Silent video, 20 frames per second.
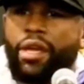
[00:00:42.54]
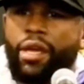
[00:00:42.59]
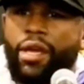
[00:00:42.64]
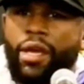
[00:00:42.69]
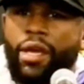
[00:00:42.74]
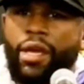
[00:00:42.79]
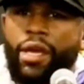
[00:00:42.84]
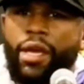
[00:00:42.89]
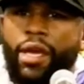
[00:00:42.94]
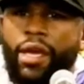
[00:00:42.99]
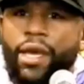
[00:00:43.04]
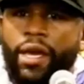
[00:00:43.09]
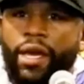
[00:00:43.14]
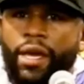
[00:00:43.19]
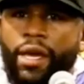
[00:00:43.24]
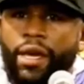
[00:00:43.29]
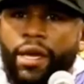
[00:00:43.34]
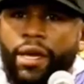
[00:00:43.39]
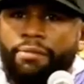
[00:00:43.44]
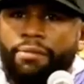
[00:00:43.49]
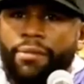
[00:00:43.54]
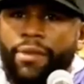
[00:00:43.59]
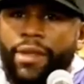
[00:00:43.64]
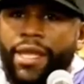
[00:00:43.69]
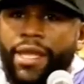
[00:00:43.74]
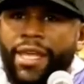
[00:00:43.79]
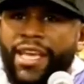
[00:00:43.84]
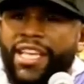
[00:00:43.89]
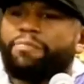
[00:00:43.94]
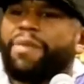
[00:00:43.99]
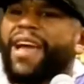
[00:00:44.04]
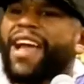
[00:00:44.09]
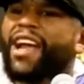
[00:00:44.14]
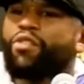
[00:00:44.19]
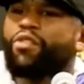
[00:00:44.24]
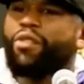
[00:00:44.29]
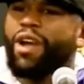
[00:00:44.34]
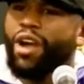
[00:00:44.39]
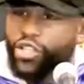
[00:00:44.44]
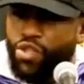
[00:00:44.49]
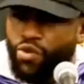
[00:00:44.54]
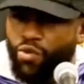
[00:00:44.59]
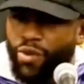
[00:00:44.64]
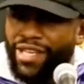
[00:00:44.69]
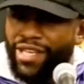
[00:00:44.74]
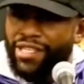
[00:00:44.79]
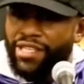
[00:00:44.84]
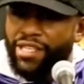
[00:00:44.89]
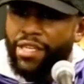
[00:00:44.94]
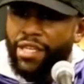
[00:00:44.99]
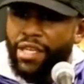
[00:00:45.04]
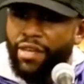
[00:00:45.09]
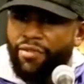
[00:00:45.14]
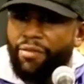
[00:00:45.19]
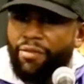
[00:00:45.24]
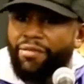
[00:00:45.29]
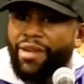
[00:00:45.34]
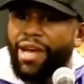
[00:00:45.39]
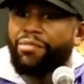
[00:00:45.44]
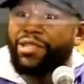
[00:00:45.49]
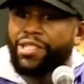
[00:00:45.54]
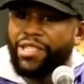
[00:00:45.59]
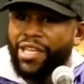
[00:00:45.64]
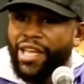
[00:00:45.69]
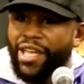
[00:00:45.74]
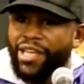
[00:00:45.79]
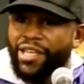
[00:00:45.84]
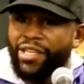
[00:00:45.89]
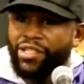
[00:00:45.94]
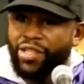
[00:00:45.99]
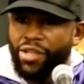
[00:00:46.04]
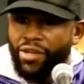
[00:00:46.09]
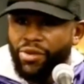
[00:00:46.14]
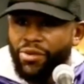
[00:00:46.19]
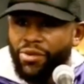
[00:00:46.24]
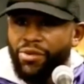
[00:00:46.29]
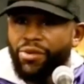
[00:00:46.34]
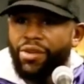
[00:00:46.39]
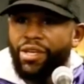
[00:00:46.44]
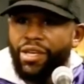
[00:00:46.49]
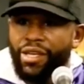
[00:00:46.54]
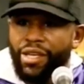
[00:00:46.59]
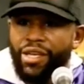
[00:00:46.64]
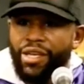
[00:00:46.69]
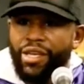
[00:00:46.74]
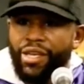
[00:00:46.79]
his background is wrestling, if I'm not mistaken. So he was good at tying me